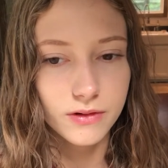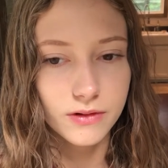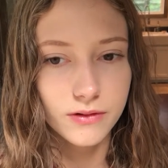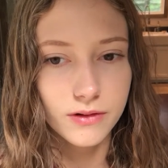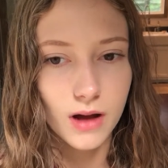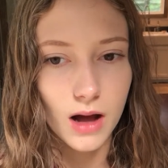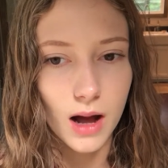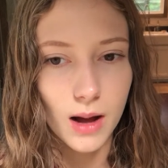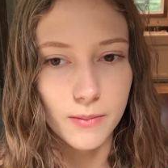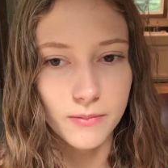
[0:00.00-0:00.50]

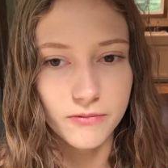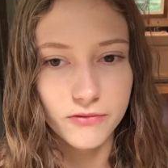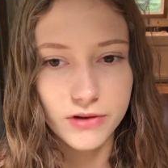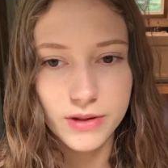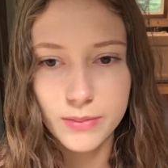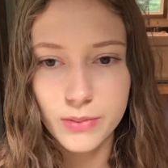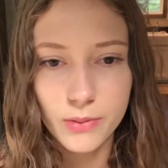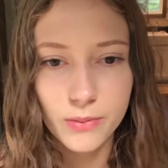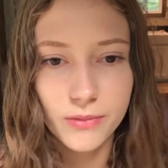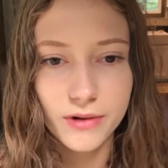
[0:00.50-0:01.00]
um,
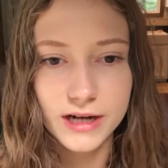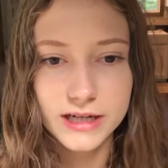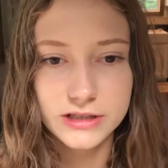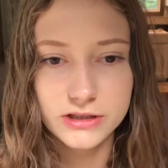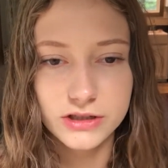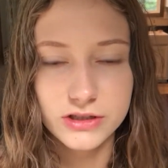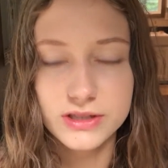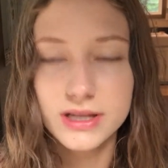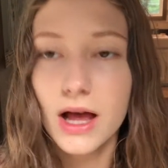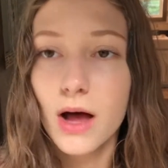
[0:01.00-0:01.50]
Freebrim
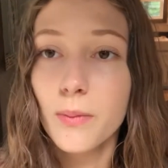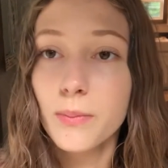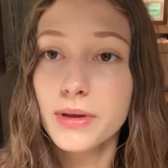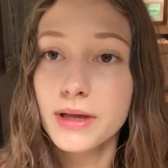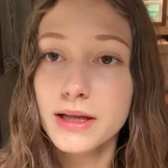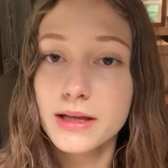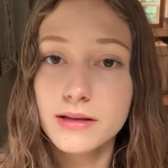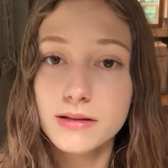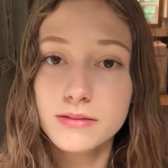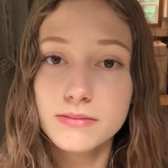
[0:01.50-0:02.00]
Rangers
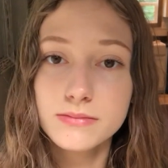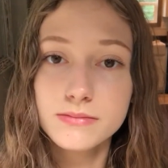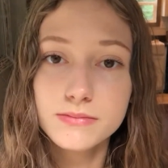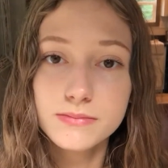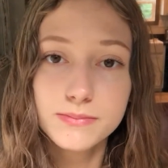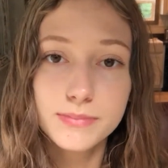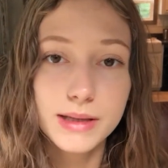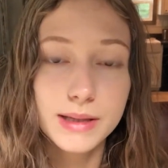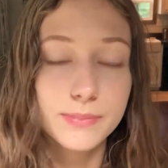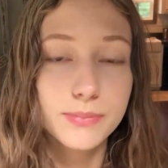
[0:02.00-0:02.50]
helping
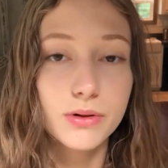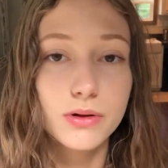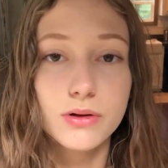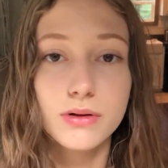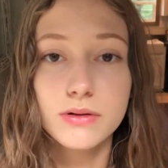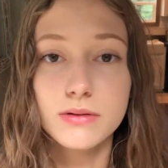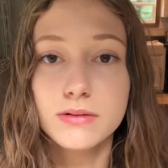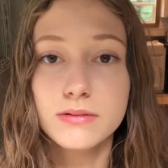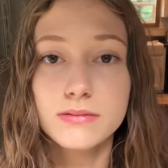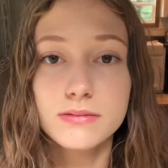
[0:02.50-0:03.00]

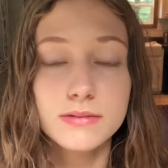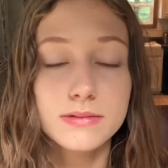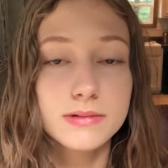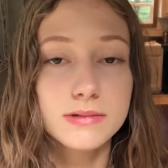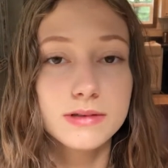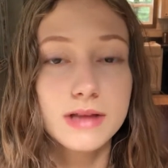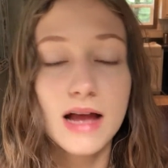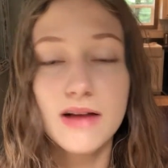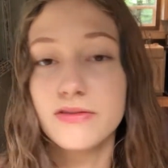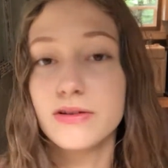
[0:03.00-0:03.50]
people
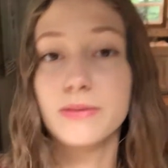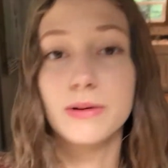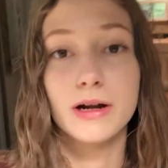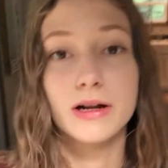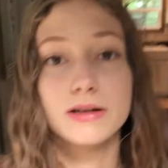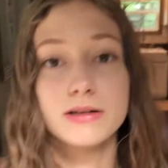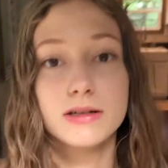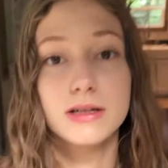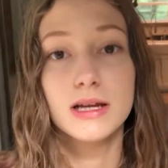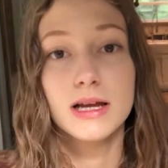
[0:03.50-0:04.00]
everywhere,
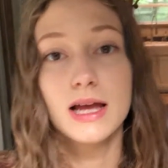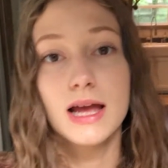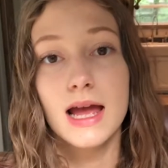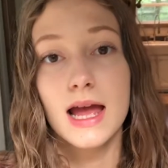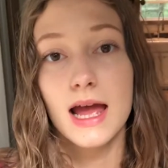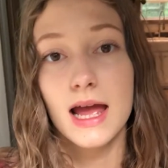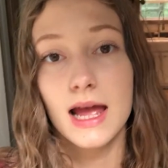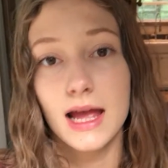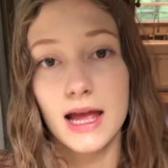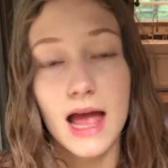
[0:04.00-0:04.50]

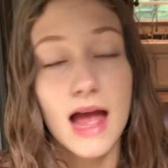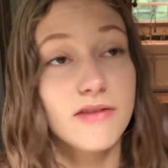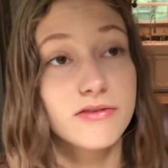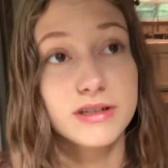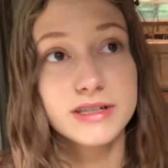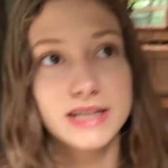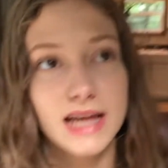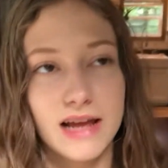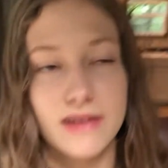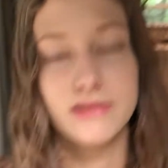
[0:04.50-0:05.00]
every
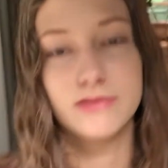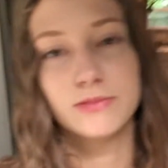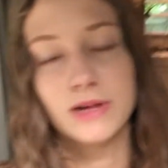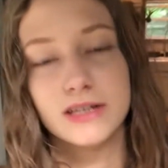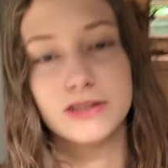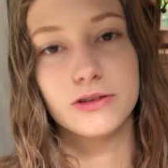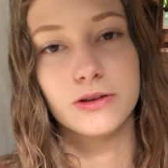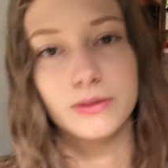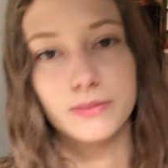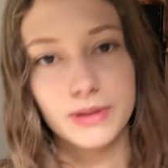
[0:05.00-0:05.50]
day,
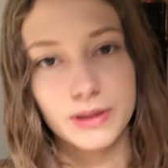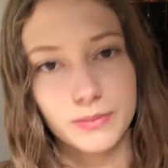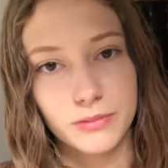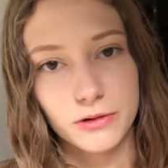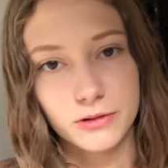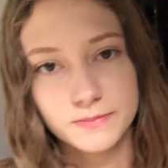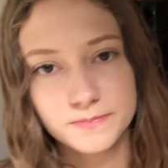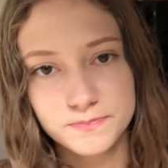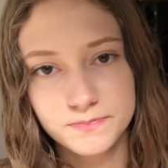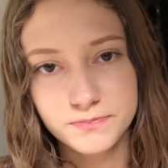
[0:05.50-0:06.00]
rescuing
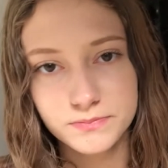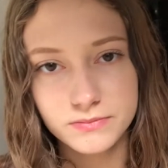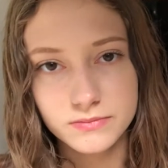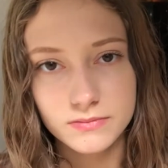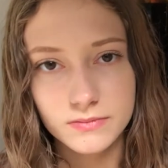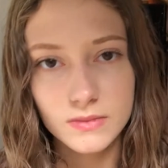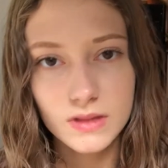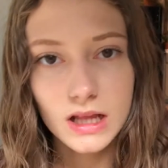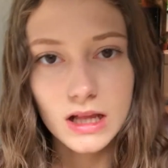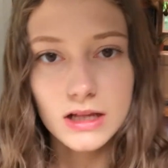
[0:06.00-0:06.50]
people.
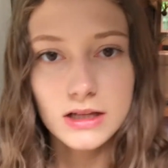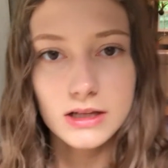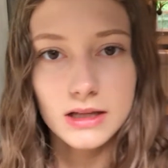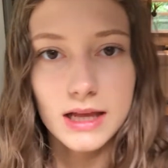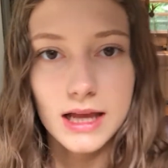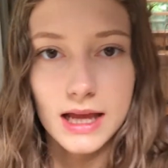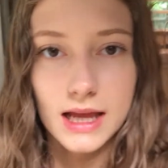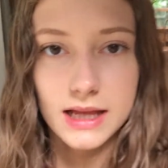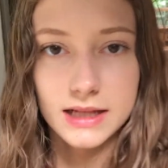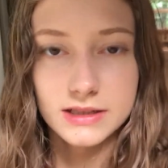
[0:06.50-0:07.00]

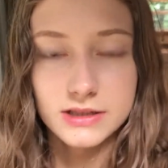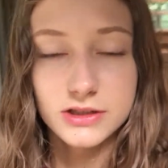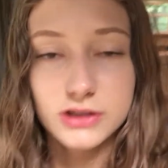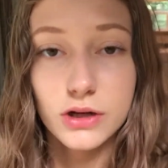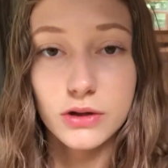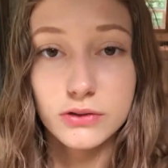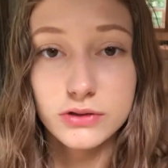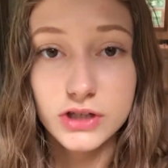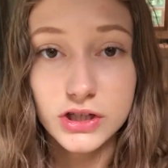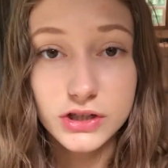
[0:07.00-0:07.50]
And
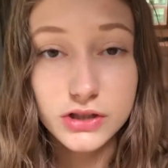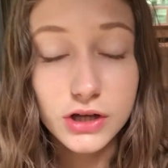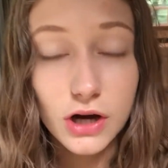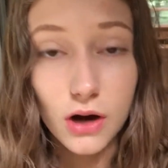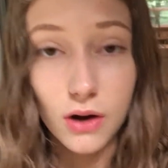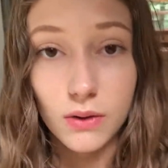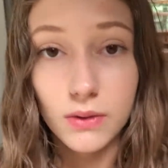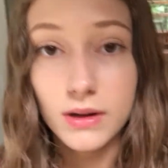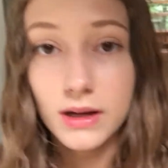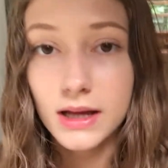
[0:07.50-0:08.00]
so just go,